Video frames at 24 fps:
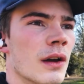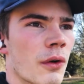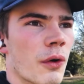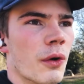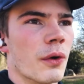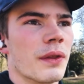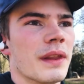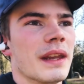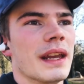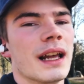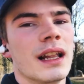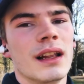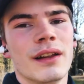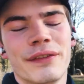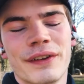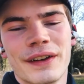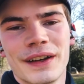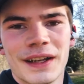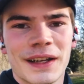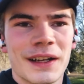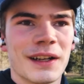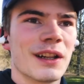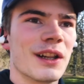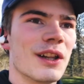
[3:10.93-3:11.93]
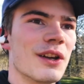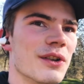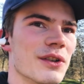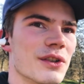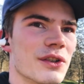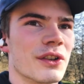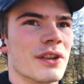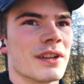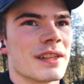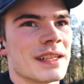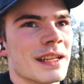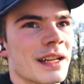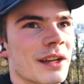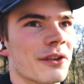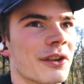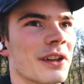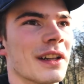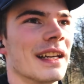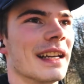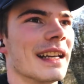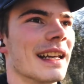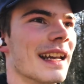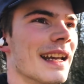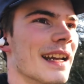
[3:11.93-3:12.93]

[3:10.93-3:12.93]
or the elephant enclosure. It's not really a